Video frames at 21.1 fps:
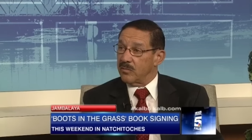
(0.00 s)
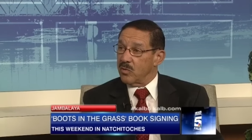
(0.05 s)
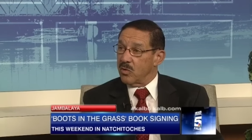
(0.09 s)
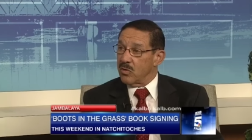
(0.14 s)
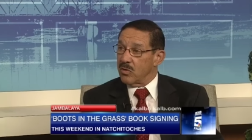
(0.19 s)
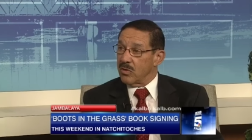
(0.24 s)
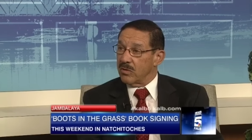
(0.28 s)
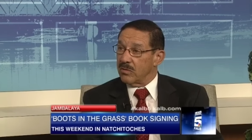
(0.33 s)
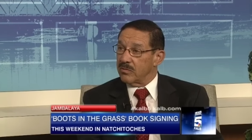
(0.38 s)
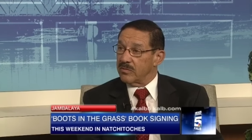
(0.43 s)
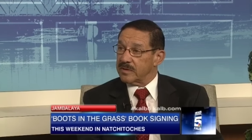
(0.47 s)

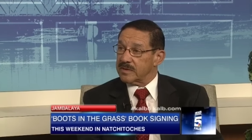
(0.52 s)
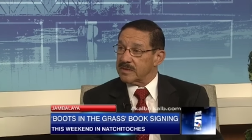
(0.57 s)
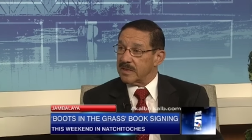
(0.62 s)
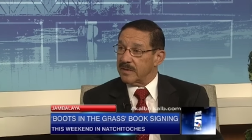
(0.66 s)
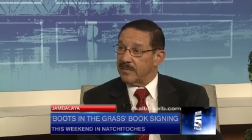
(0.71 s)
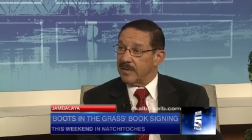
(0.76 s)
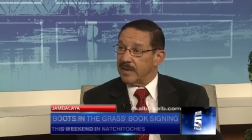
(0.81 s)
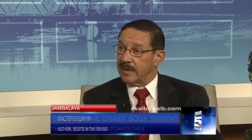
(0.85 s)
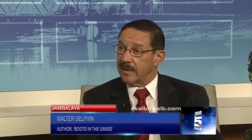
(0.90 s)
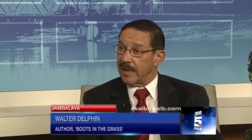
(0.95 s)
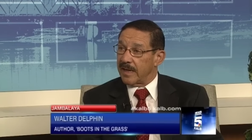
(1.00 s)
War was
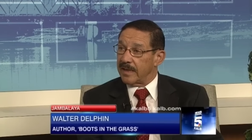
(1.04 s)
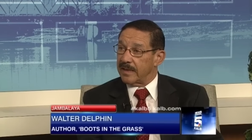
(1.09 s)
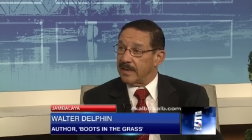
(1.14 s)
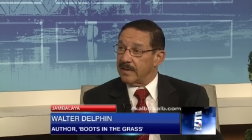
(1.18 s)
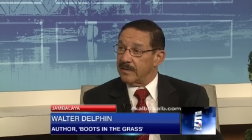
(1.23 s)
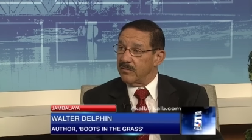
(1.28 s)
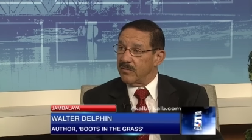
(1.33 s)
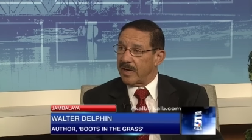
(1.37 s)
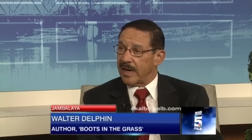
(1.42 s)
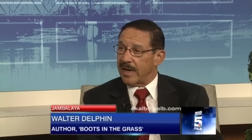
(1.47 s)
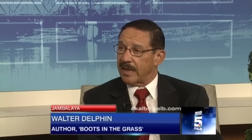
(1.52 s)
something that
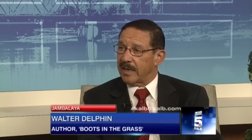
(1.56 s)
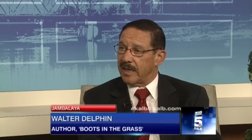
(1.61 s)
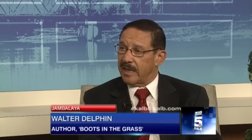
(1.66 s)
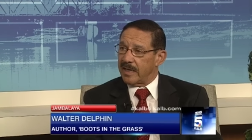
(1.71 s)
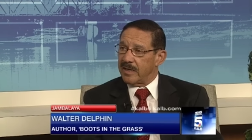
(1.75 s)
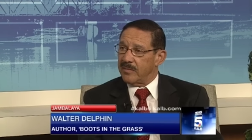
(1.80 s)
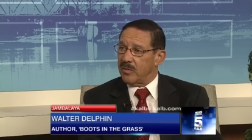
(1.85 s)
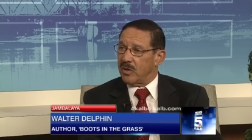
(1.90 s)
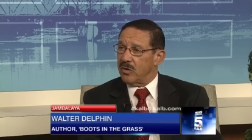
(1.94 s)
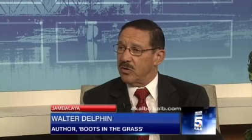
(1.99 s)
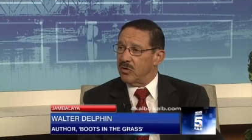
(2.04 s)
when I
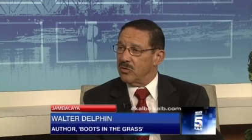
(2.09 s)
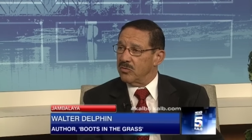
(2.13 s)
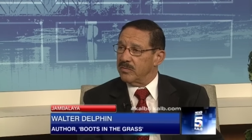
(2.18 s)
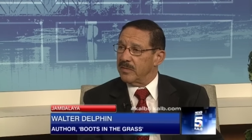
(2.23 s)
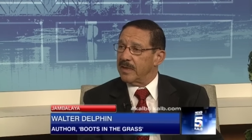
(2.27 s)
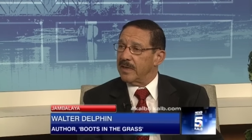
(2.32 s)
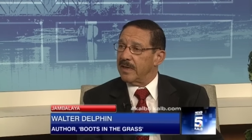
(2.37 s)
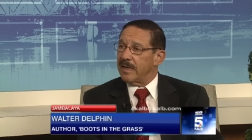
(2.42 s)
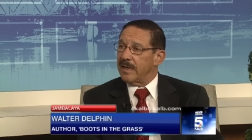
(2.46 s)
came home,